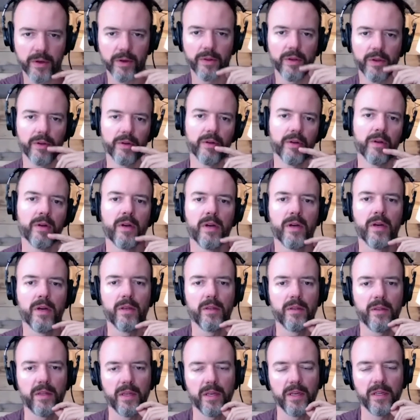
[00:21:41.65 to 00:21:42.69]
Are there
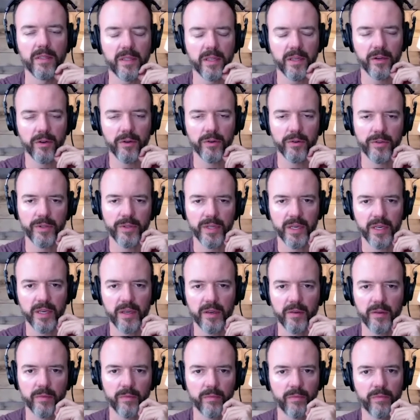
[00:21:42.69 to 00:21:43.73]
things that you're
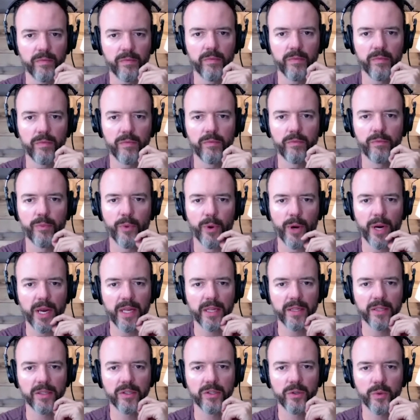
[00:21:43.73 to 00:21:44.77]
seeing
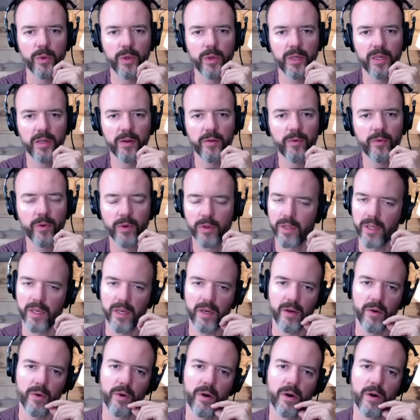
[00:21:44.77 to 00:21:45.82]
brands doing
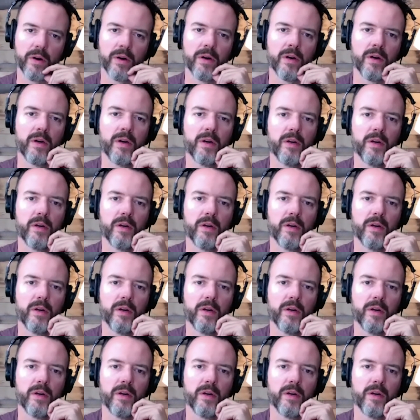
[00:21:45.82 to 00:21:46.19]
differently, or,